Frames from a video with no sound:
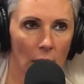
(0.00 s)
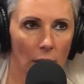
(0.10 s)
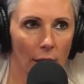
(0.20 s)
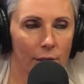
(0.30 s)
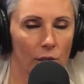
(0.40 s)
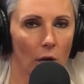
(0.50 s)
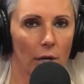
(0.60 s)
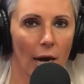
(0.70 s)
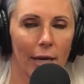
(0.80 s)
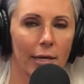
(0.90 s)
Let's start
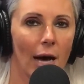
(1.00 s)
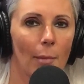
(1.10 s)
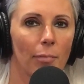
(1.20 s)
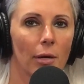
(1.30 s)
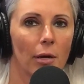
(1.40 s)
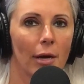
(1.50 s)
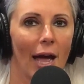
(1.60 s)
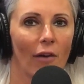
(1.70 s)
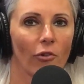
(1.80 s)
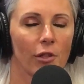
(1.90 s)
cutting up
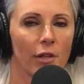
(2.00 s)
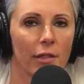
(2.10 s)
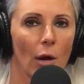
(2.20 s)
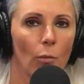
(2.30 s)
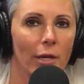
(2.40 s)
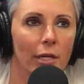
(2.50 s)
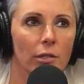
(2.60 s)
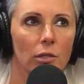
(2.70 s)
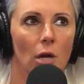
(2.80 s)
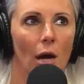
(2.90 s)
everything that we need
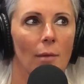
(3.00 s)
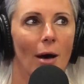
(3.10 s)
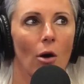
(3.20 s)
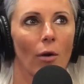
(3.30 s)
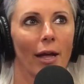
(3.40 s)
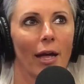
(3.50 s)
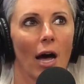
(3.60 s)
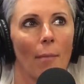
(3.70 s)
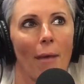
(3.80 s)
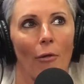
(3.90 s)
to talk about
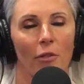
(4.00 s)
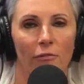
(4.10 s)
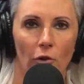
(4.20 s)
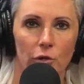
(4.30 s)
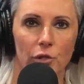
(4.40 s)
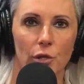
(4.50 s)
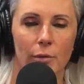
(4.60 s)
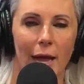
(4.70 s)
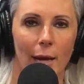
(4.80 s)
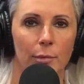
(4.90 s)
the first 2
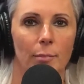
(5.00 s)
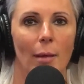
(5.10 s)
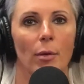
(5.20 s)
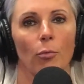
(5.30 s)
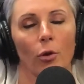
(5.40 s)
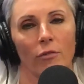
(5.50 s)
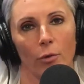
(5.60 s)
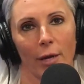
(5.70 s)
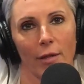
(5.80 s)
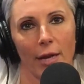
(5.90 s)
games, maybe
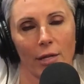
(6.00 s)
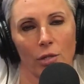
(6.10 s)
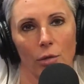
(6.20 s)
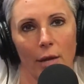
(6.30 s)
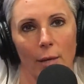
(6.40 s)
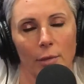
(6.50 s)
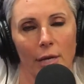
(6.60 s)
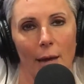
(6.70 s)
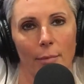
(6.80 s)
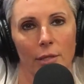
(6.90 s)
previewing the next 2 games in
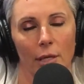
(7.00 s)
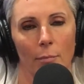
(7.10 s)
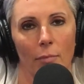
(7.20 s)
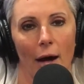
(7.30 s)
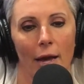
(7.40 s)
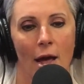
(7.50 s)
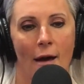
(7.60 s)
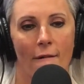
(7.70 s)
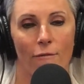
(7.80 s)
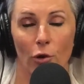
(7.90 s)
Edmonton. But
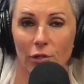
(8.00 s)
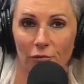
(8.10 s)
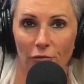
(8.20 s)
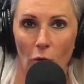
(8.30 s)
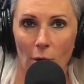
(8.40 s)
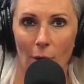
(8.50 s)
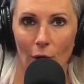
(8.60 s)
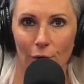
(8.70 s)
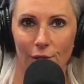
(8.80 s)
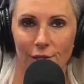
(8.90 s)
first and
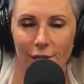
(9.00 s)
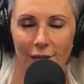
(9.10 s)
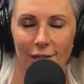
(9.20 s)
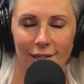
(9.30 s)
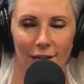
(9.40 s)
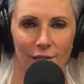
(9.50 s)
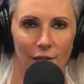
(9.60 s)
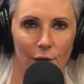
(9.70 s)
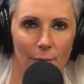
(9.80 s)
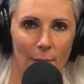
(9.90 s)
foremost, tell us a
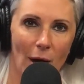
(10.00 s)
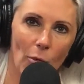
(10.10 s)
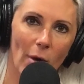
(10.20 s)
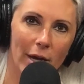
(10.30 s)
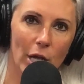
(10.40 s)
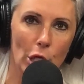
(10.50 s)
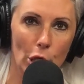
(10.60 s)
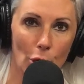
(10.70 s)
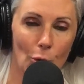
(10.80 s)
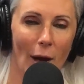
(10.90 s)
little bit about what
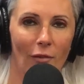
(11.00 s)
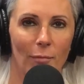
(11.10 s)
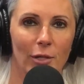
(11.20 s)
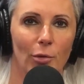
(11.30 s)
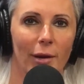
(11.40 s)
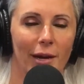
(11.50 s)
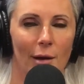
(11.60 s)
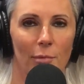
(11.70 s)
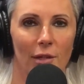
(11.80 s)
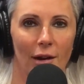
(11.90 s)
you have been doing
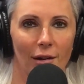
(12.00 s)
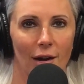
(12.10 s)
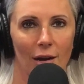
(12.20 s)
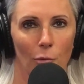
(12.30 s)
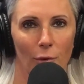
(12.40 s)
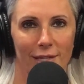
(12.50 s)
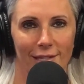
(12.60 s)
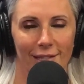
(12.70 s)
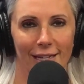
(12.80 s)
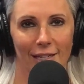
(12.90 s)
up there recently.